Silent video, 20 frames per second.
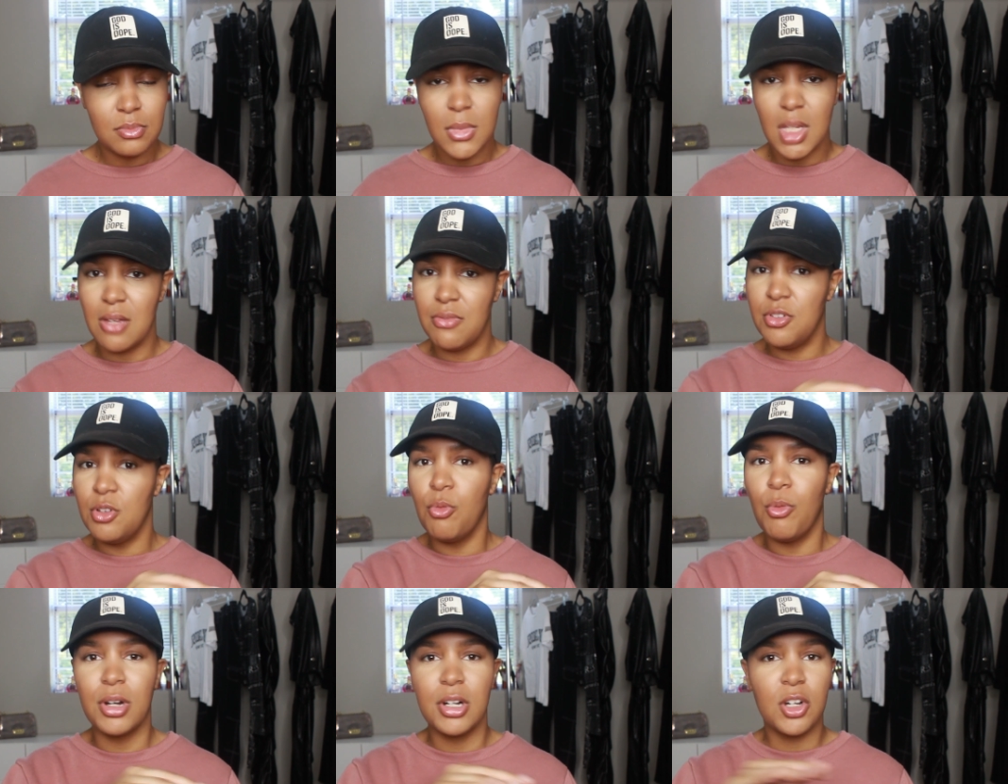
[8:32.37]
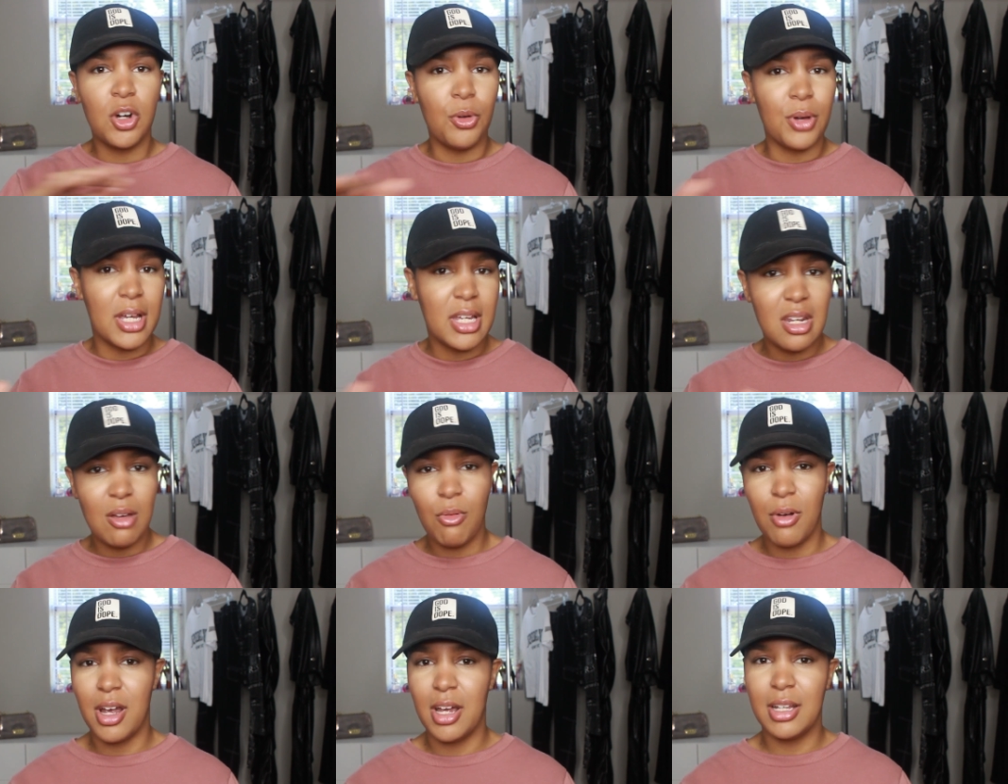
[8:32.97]
if you want to go
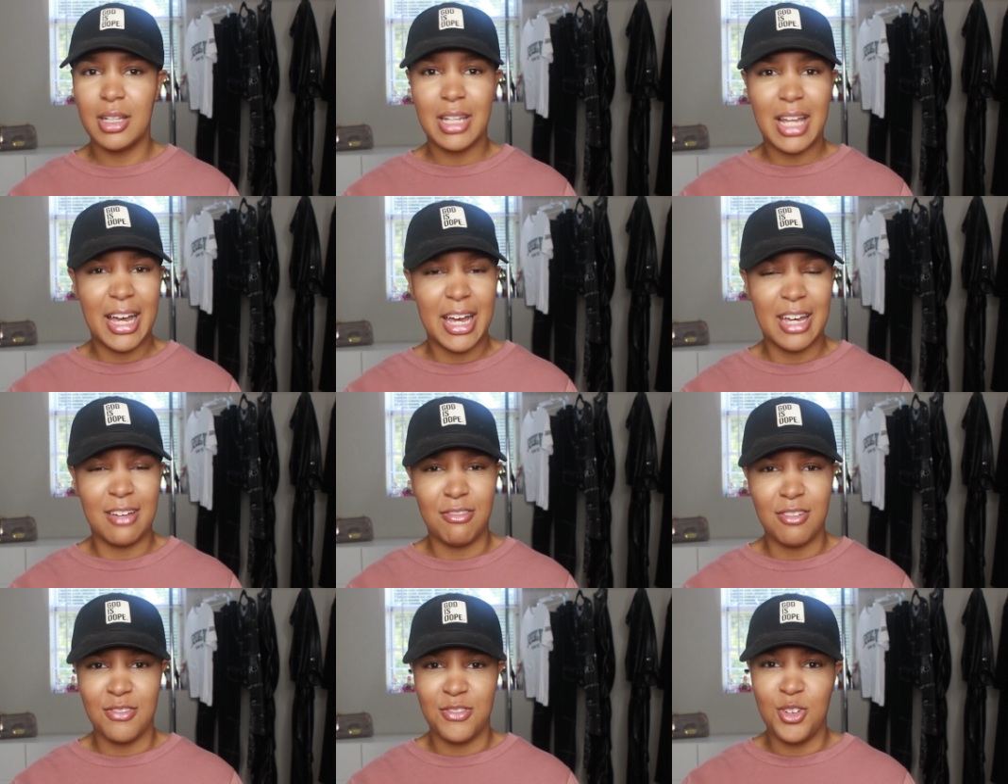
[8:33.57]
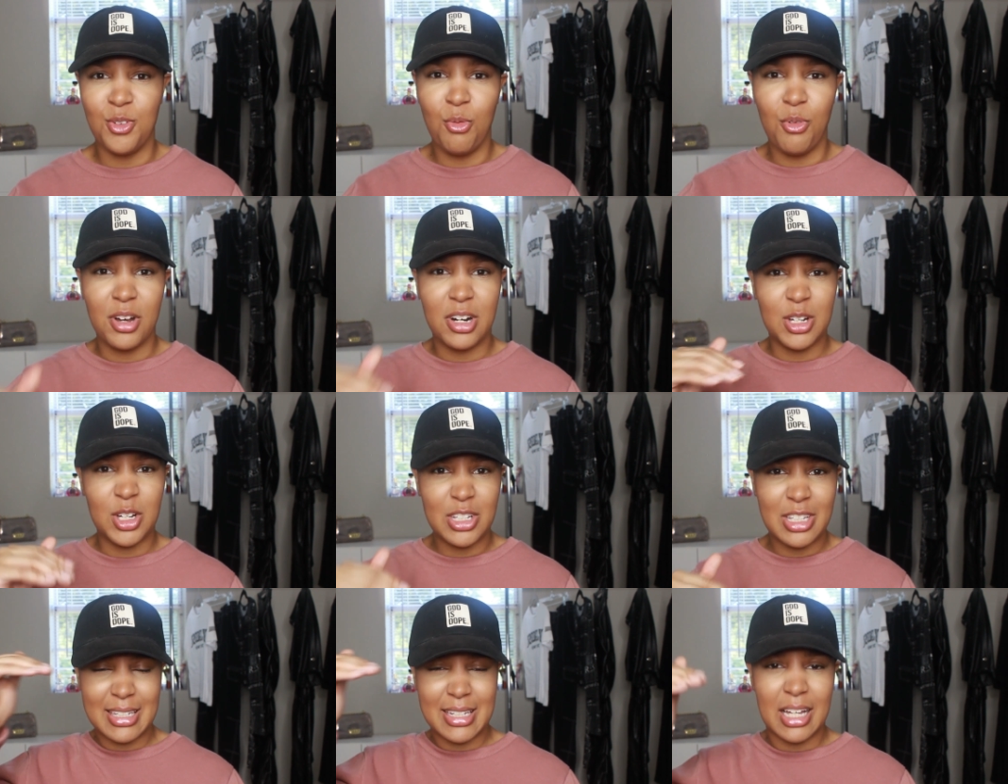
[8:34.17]
anywhere in life, if you want
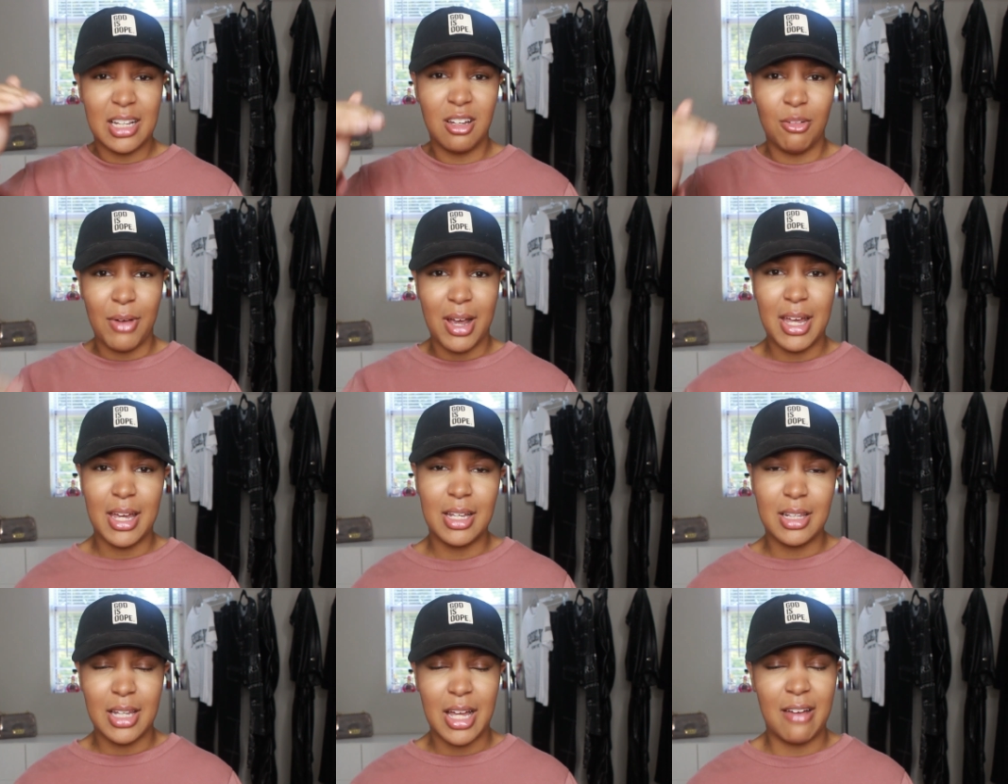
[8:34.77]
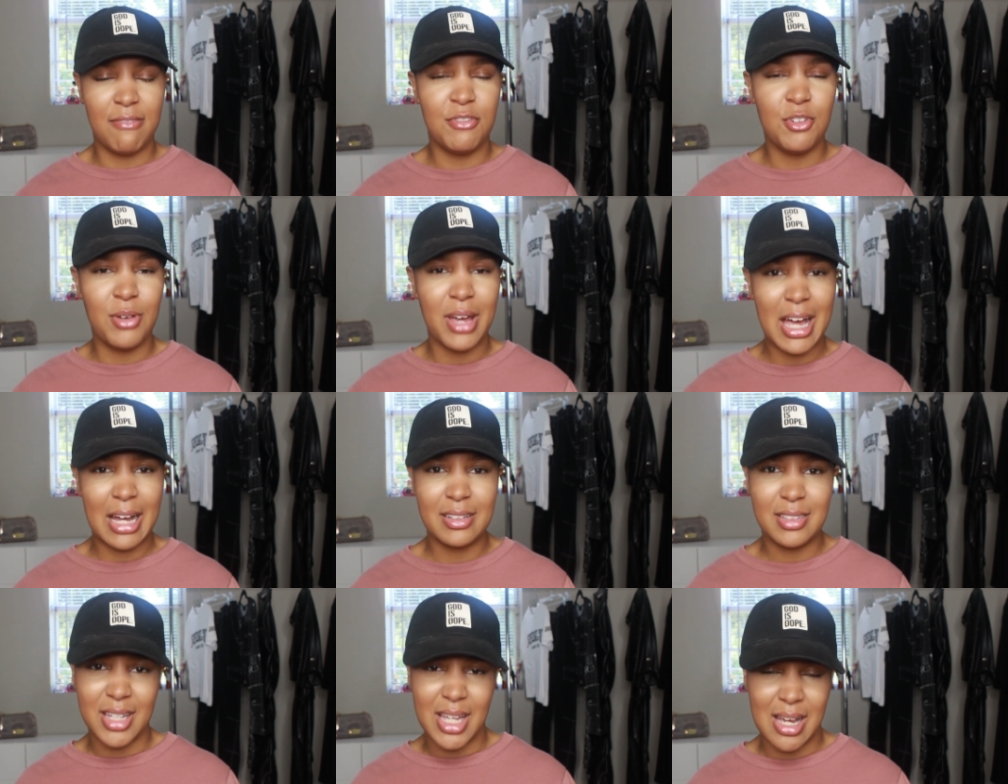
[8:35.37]
to accelerate in life, you
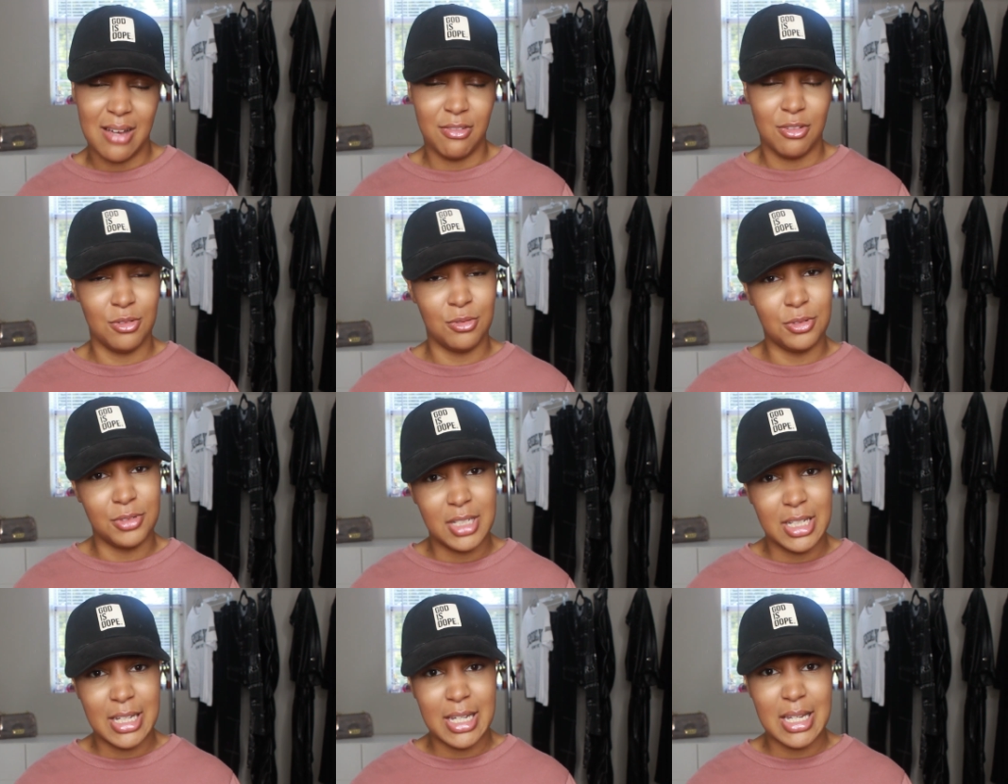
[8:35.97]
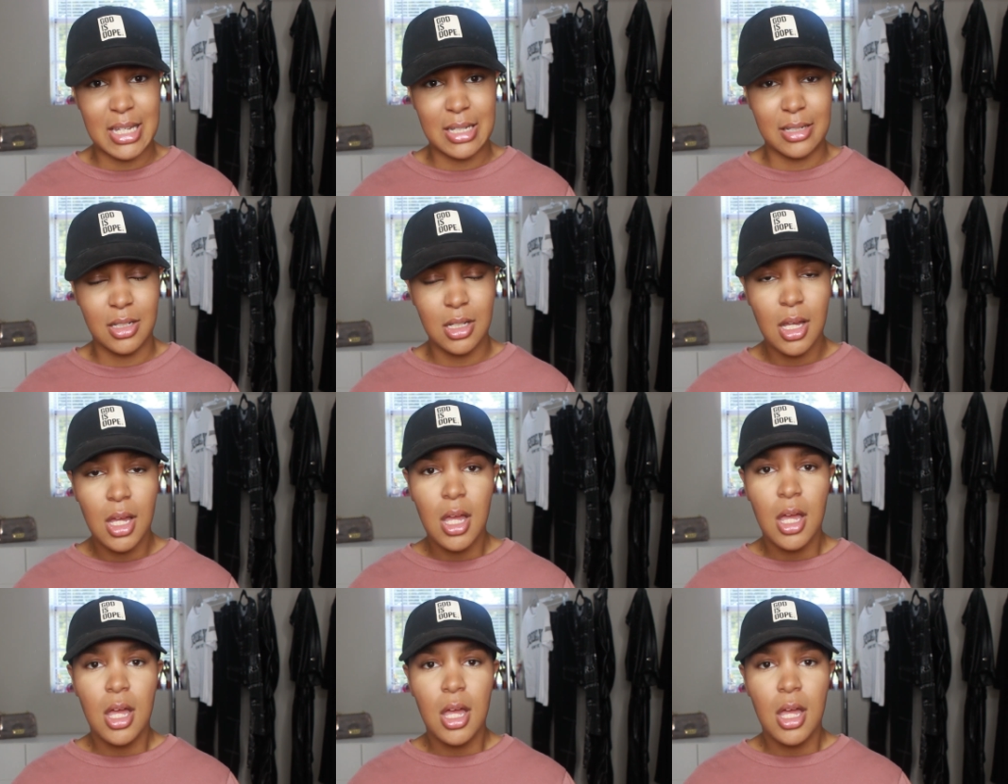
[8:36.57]
have to have a routine.